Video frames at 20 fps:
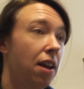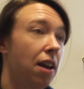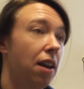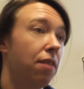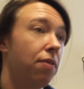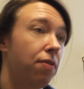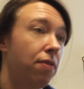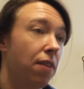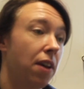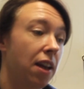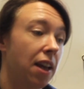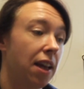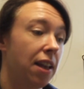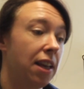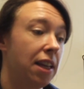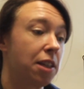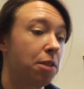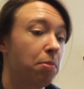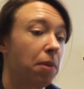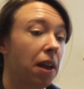if it
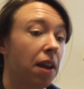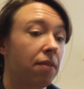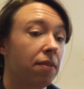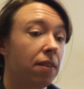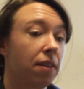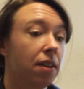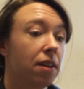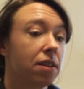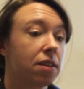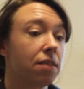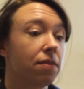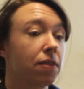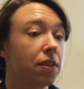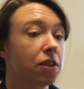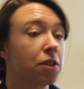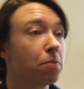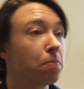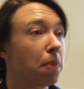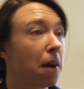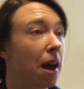needs to be given
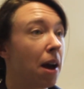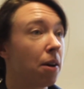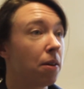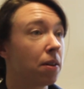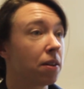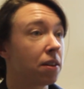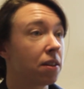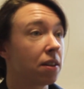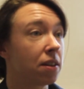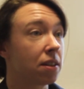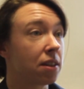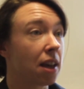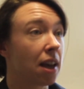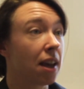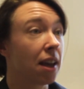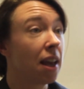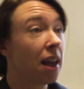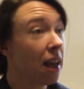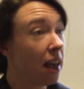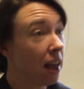sufficient power to
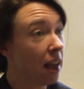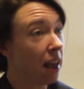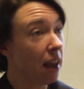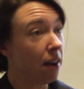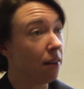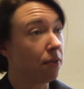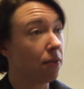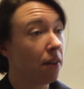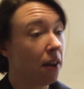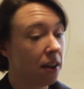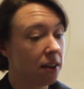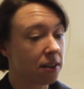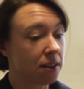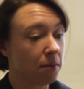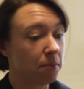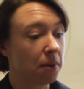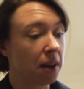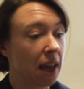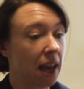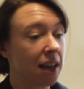say if
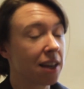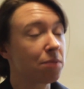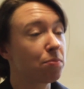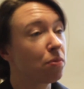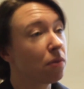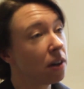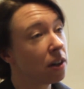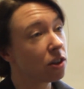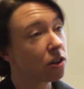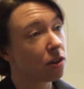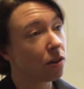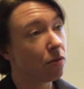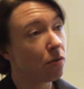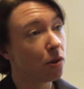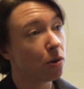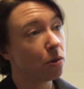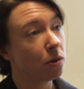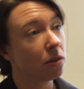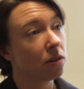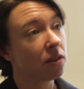somebody has breached the
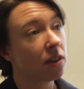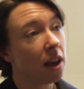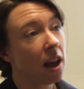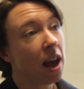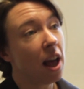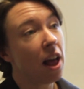rules,